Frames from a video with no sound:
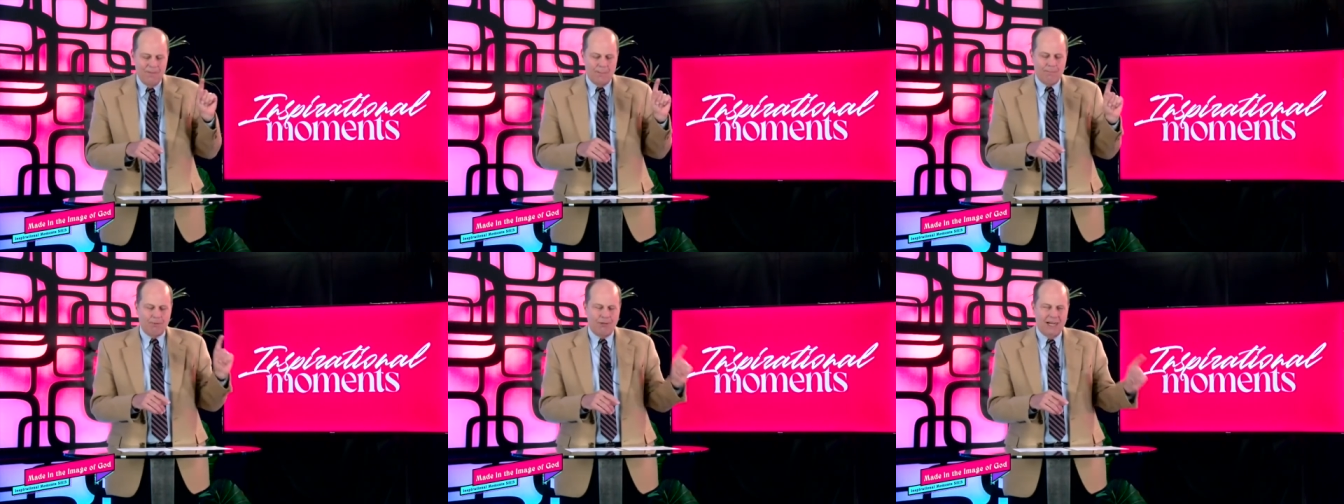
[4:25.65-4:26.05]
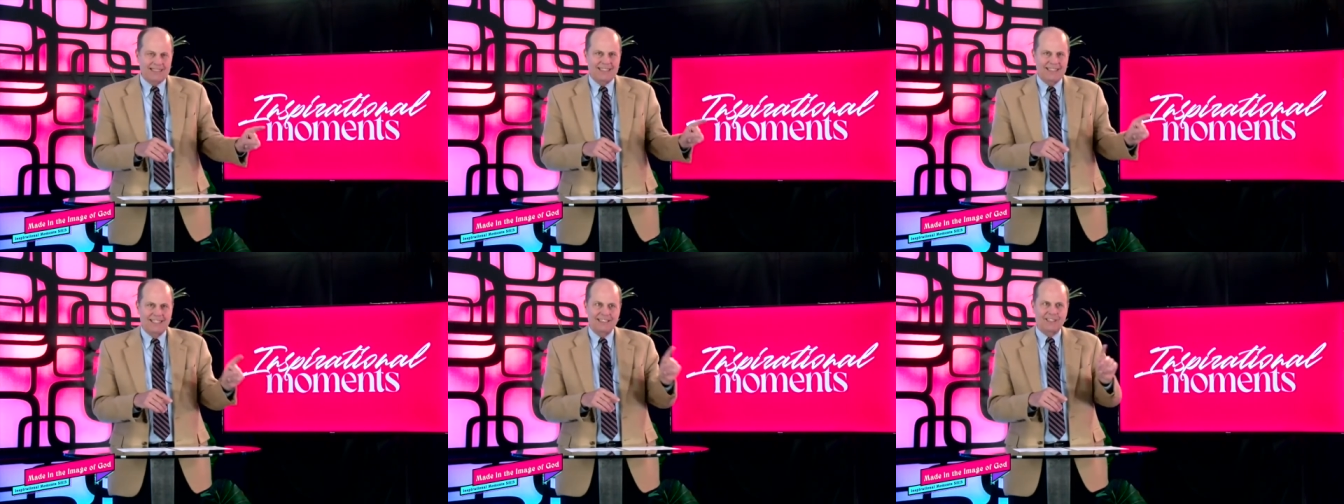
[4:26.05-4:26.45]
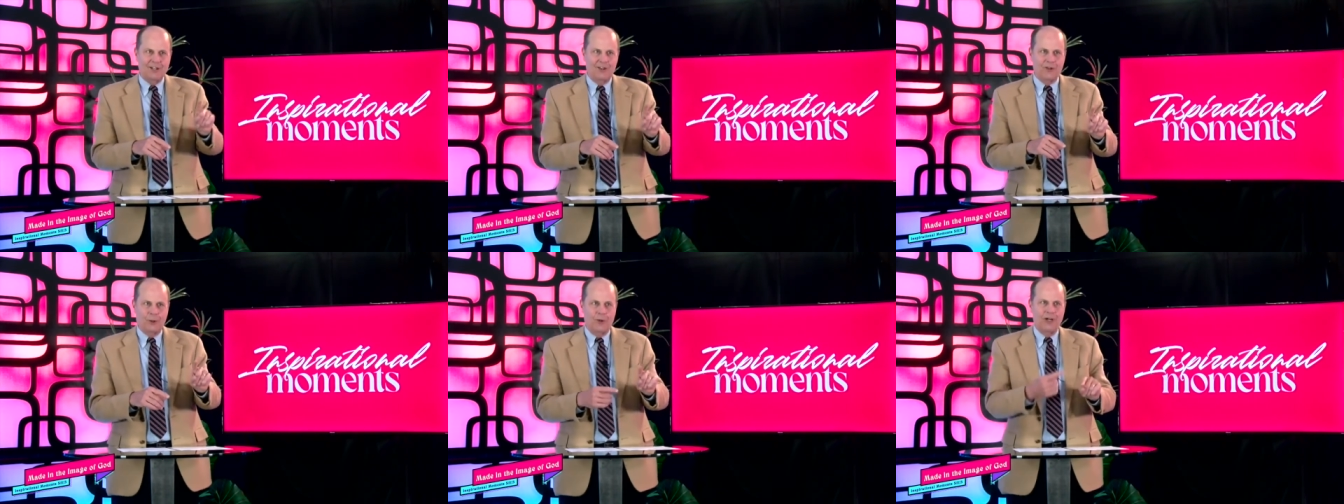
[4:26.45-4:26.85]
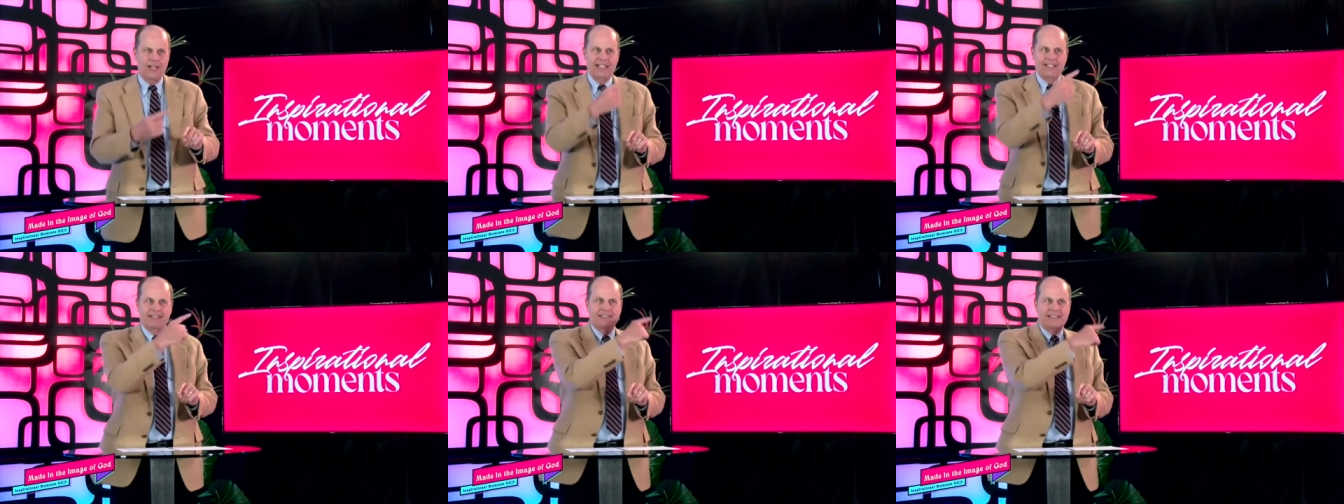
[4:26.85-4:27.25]
The president's
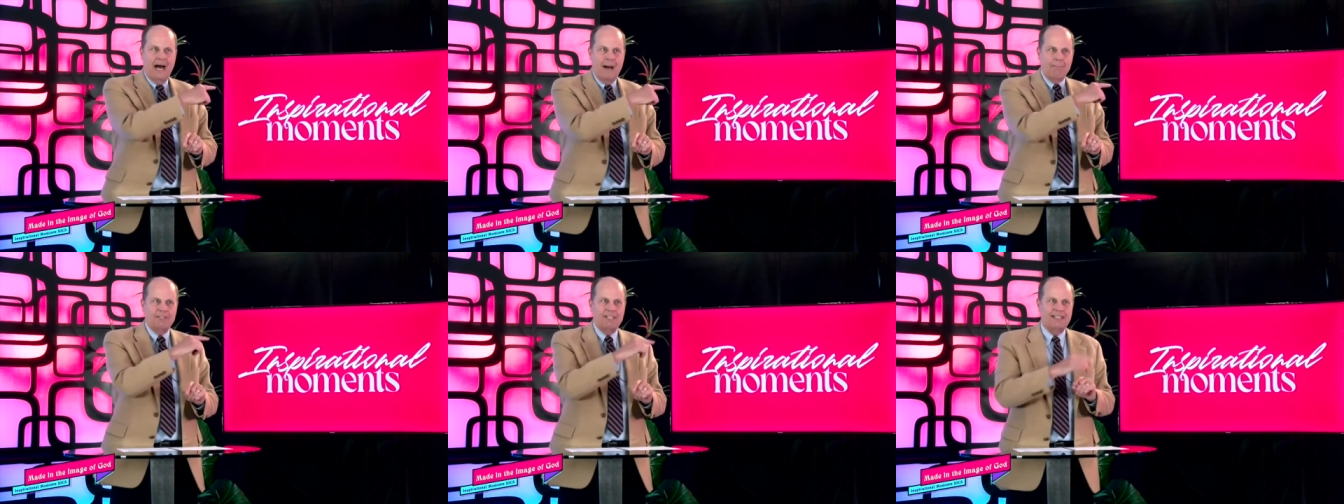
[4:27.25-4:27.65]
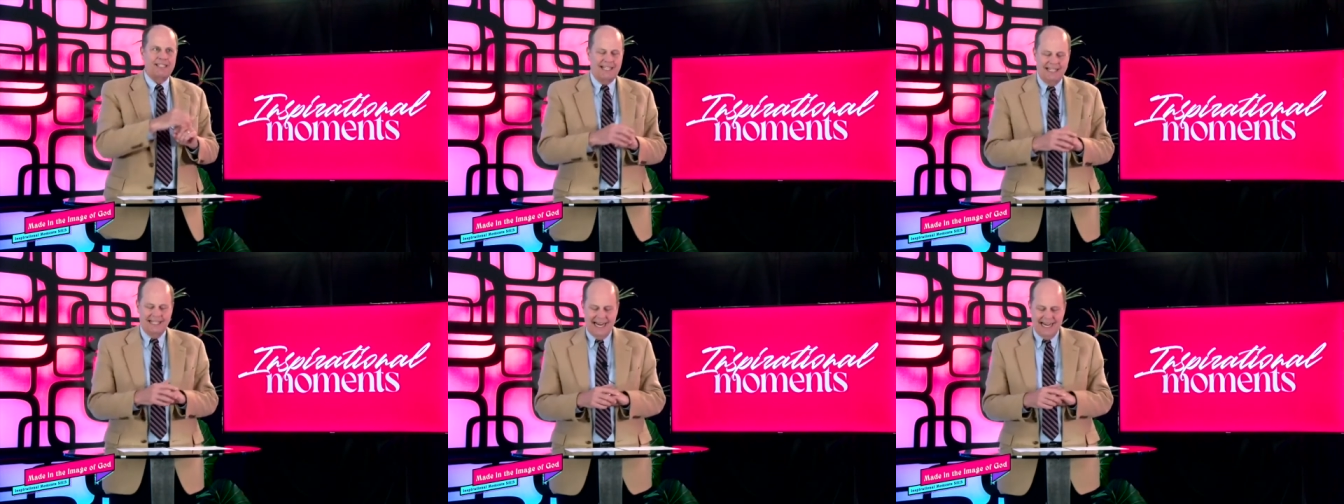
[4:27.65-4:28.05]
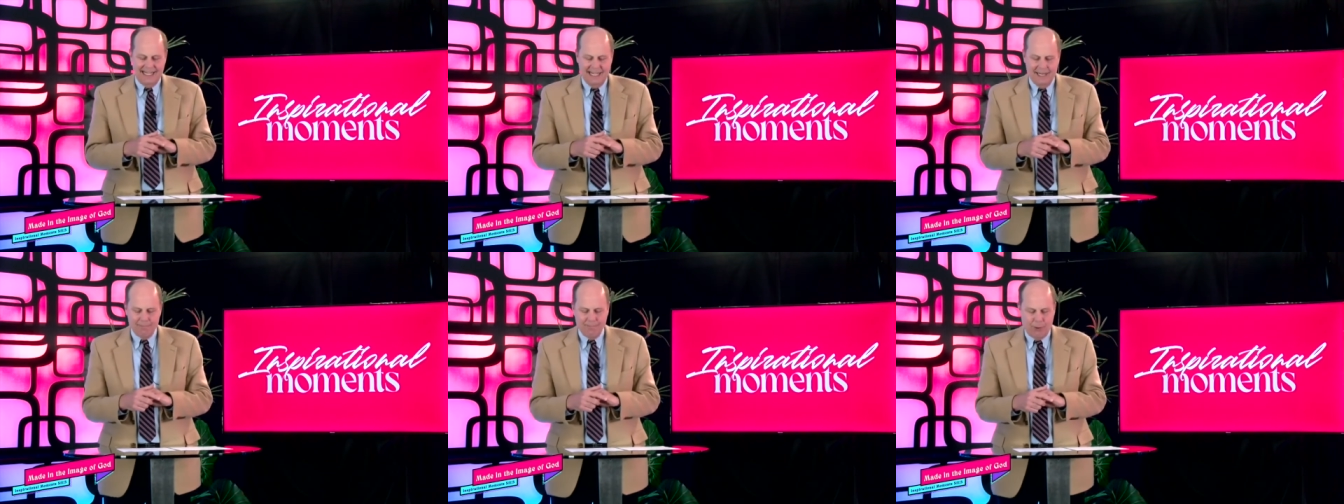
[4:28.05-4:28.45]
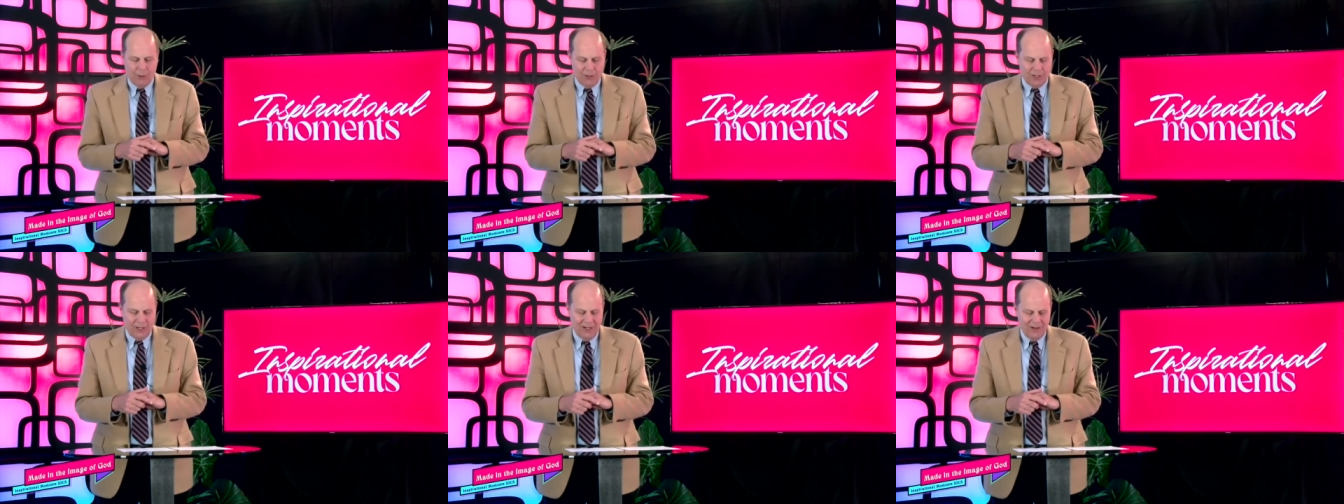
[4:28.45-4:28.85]
authority stops at the Canadian
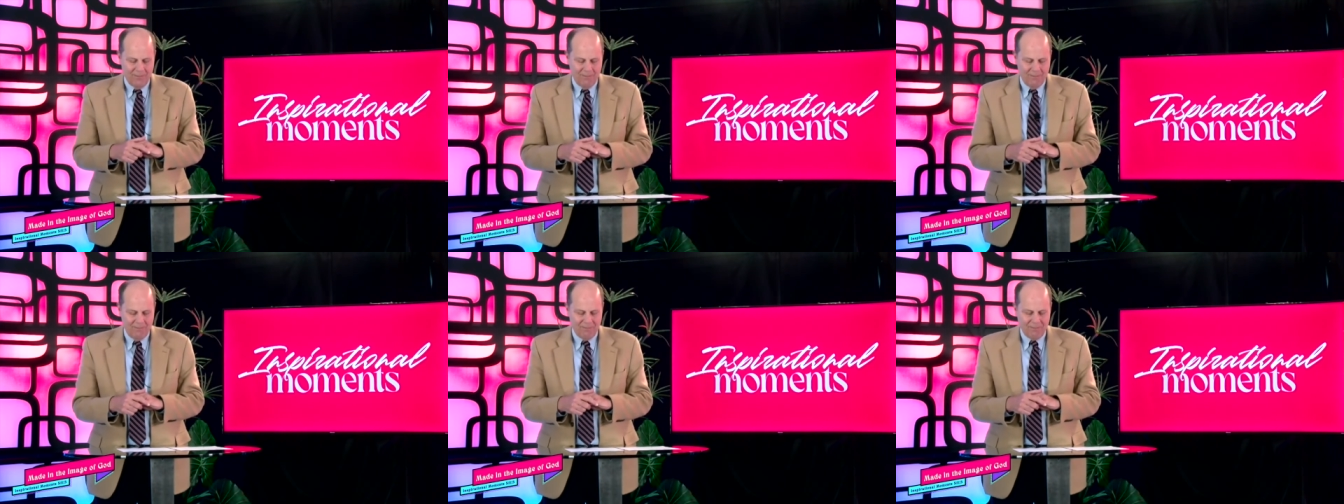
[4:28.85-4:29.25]
border.